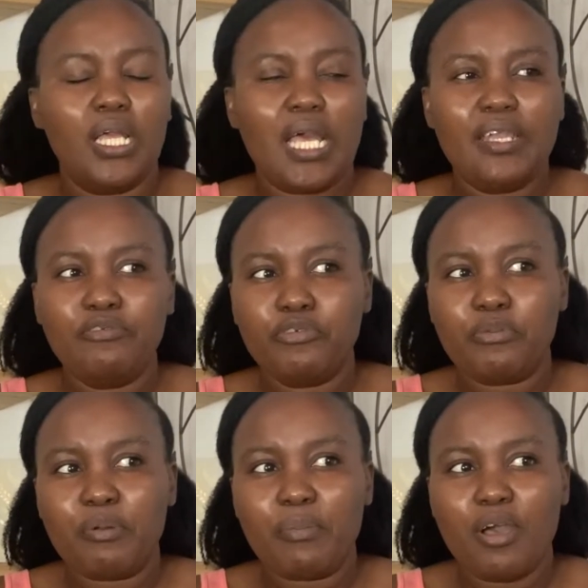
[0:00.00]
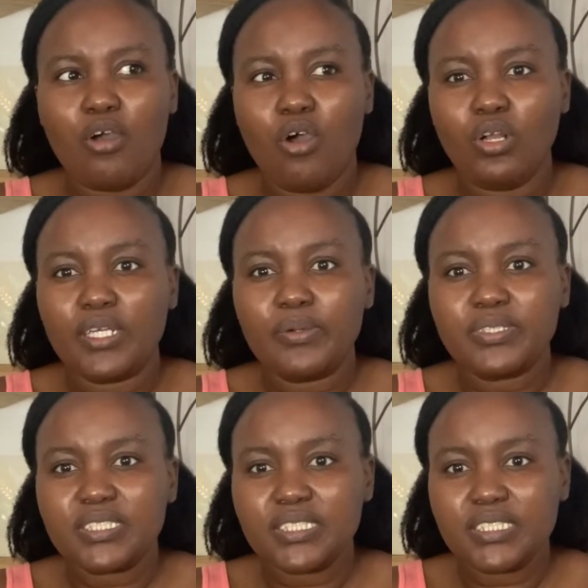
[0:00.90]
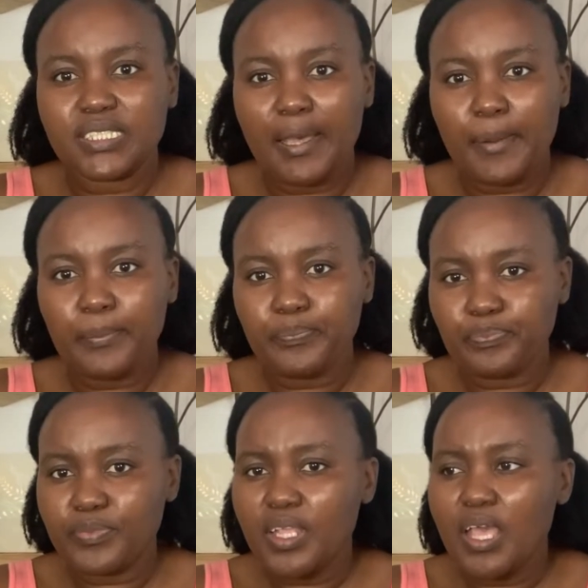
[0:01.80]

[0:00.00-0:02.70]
Can't even remember how old I was at the time.